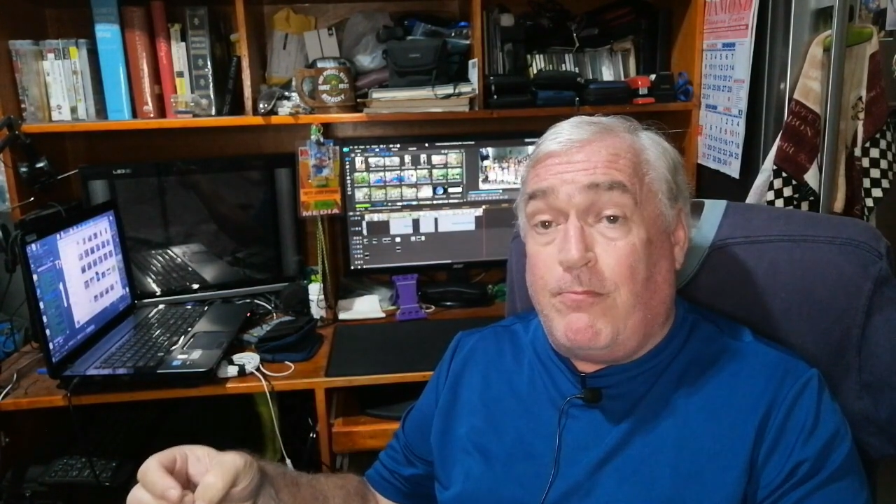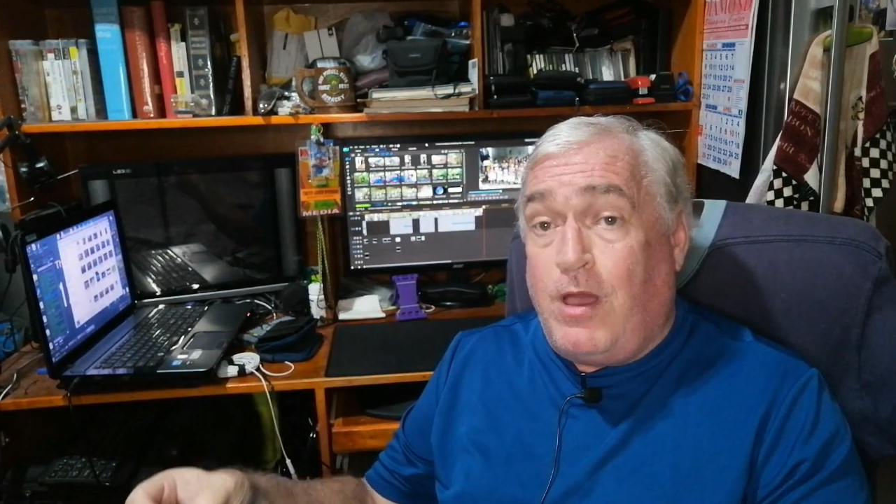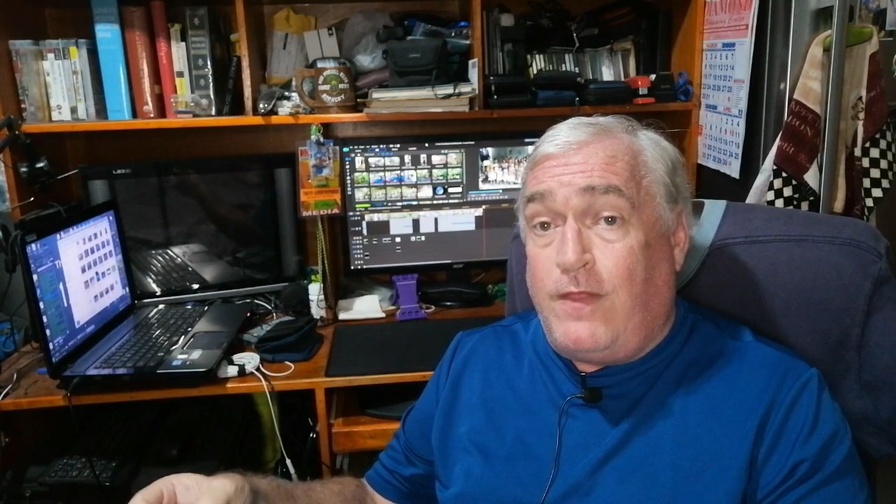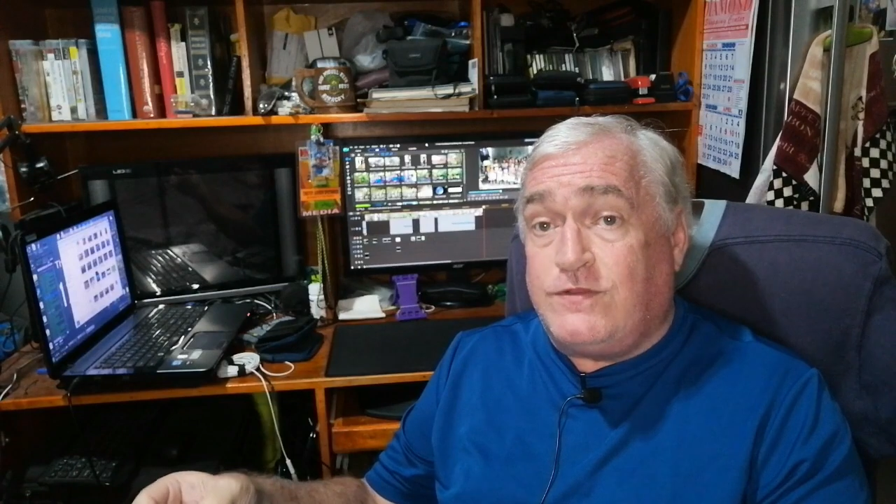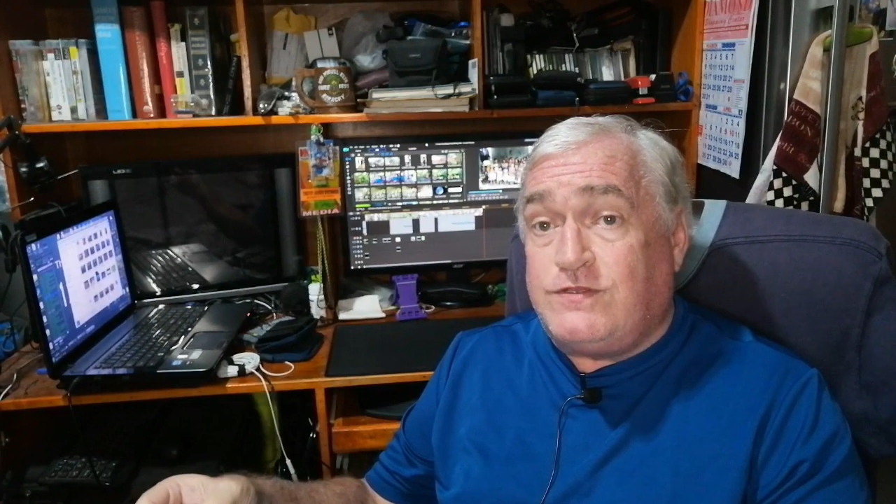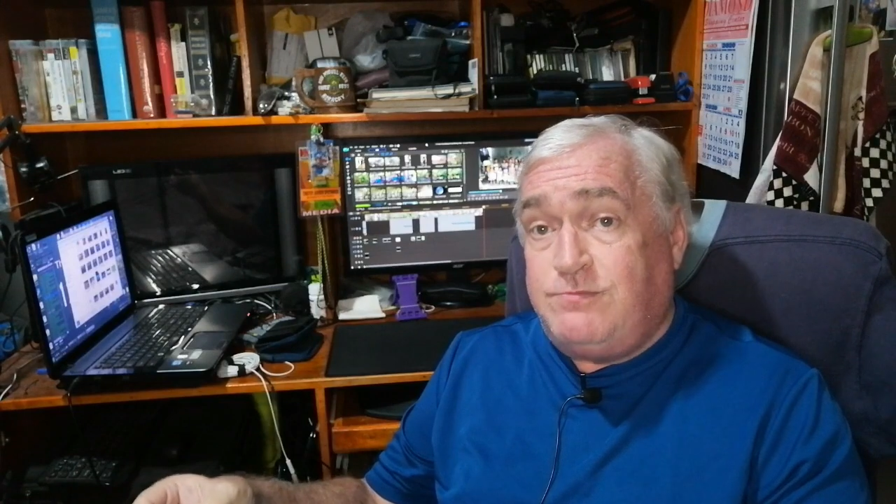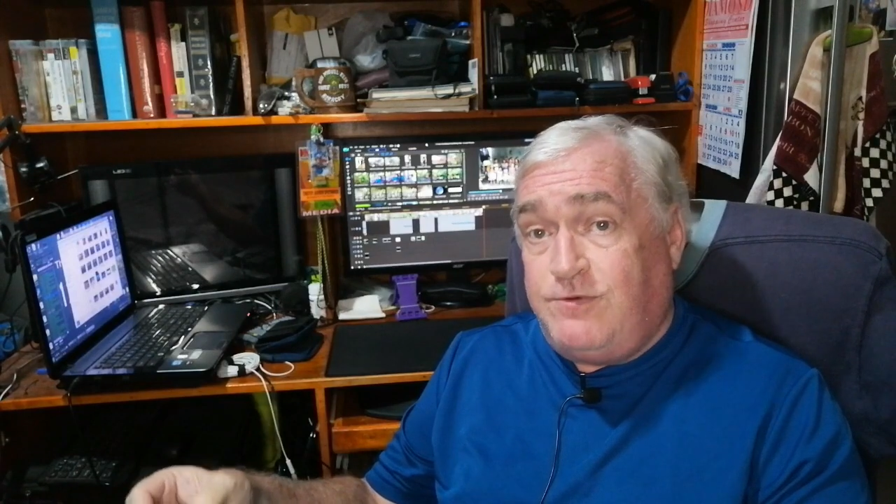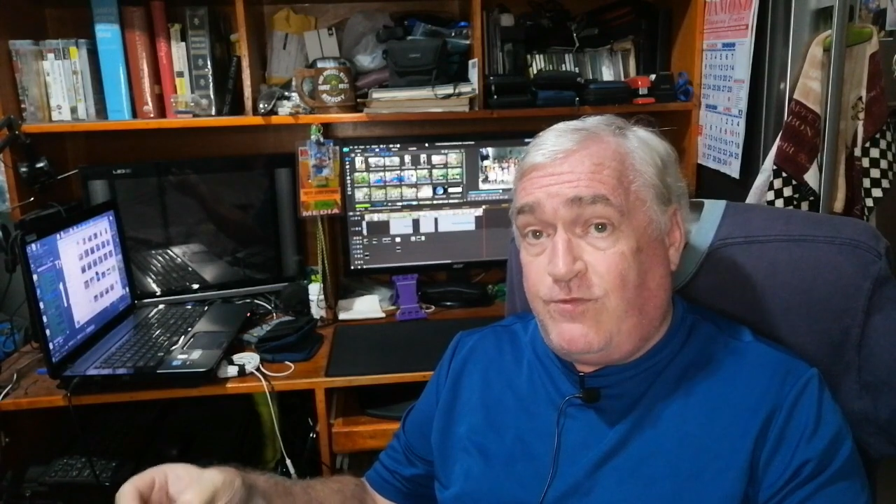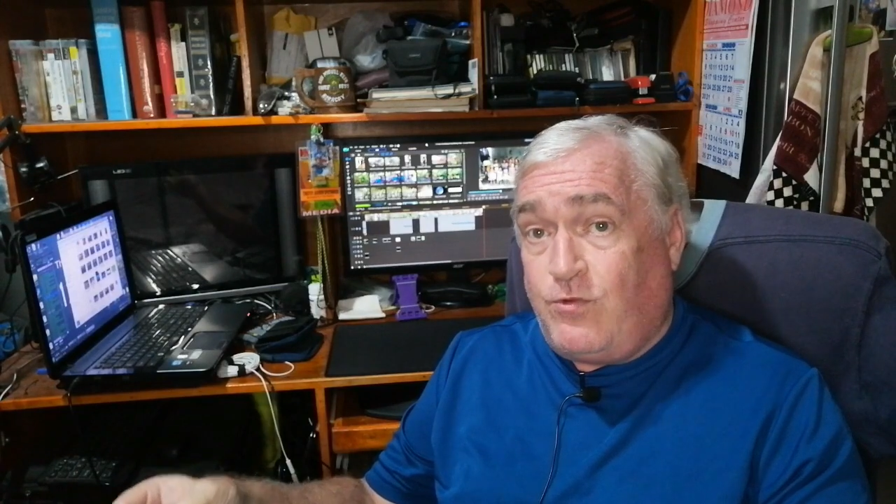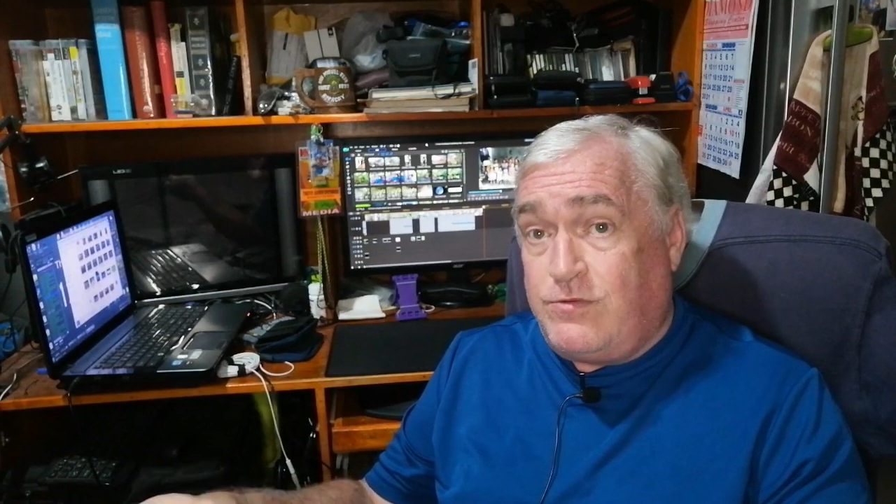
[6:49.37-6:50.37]
months
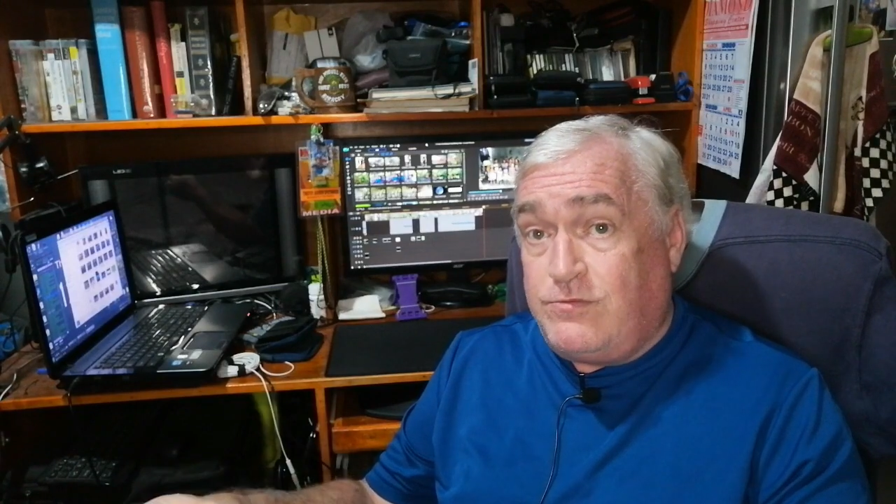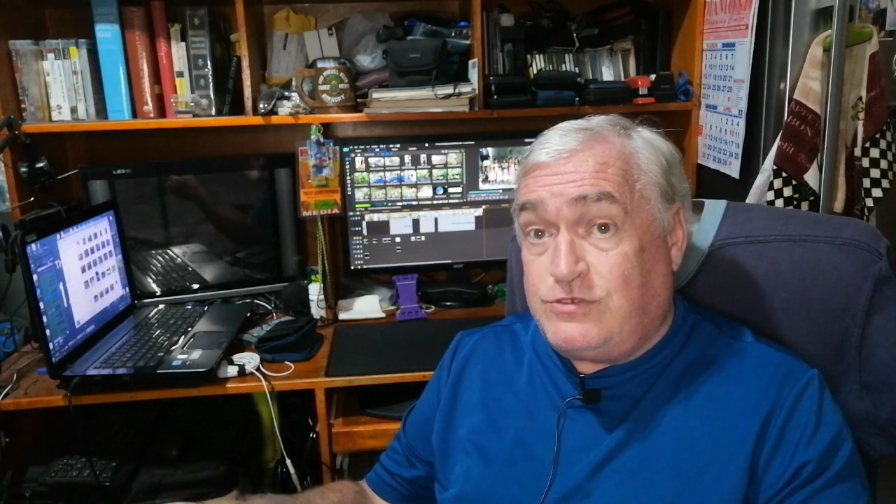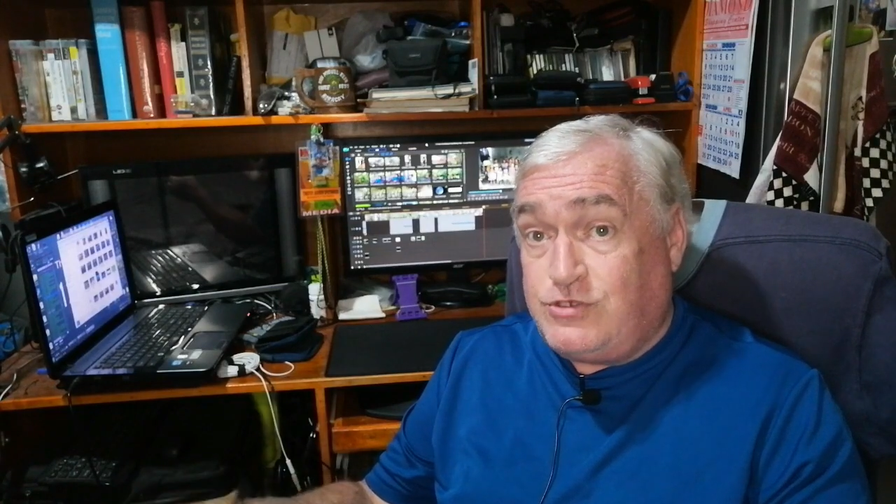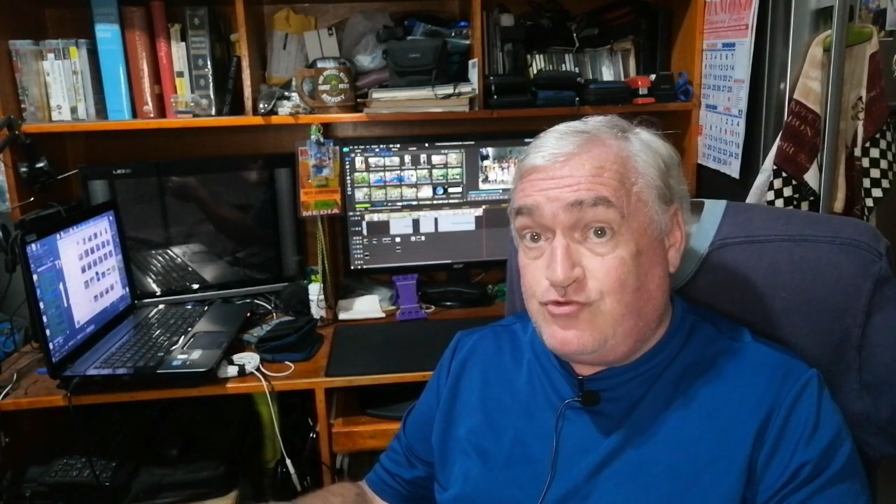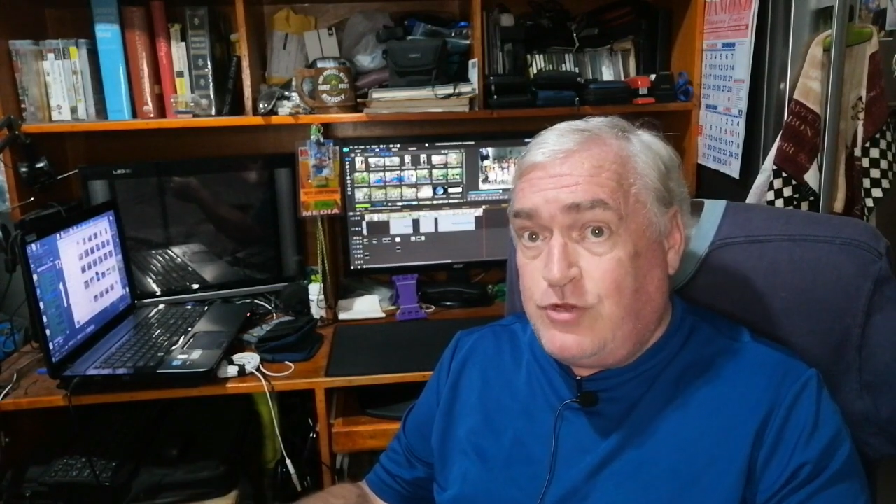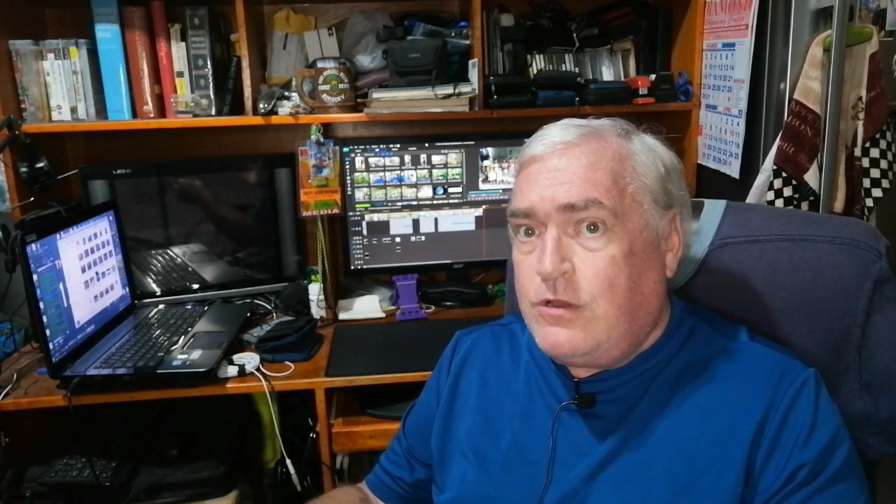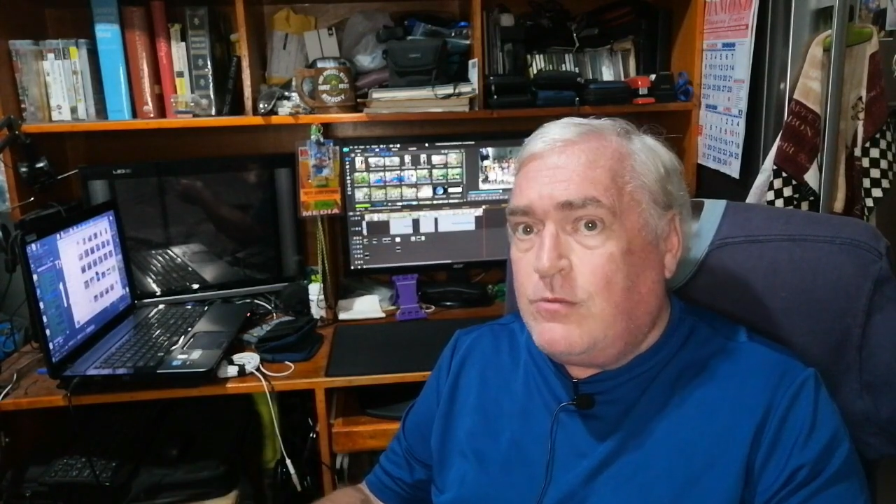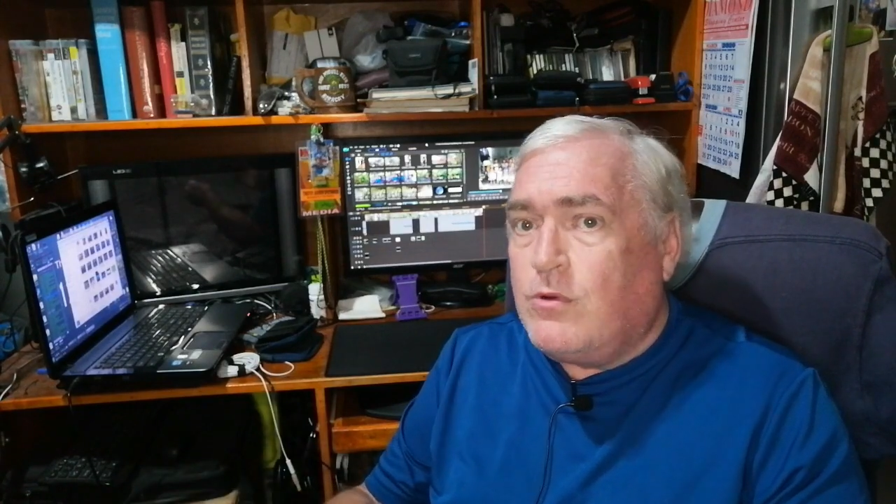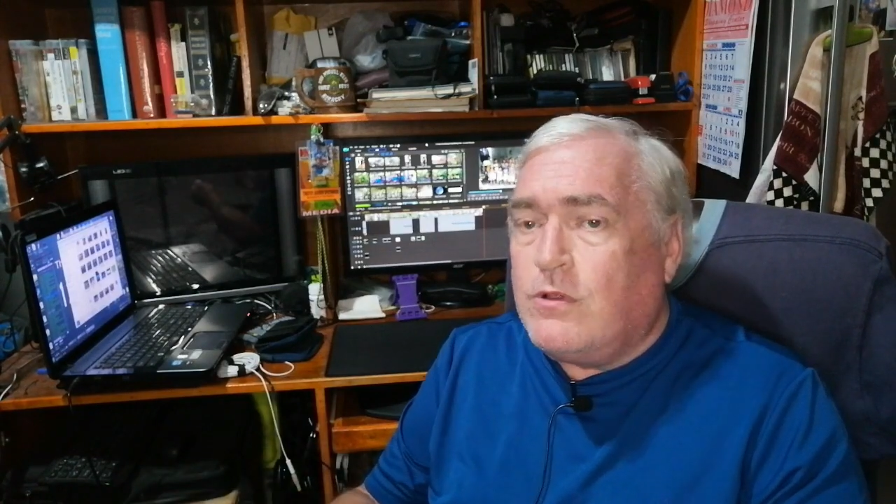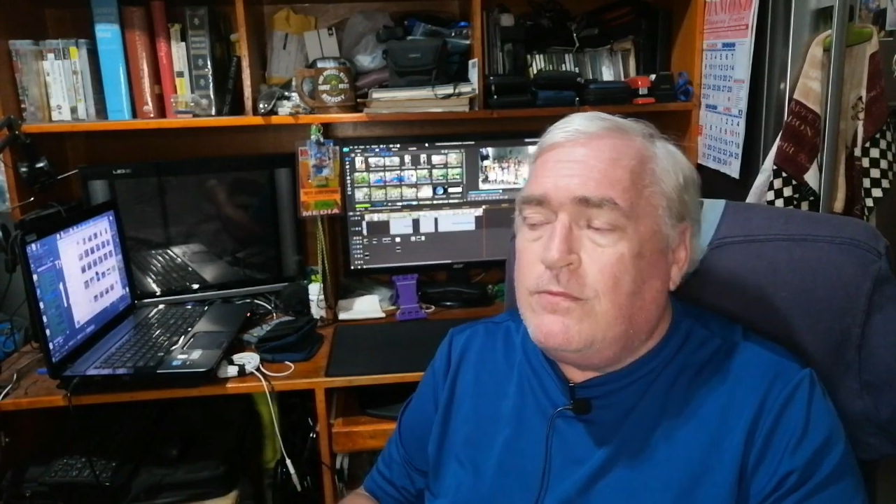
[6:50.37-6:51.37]
before it's drinkable.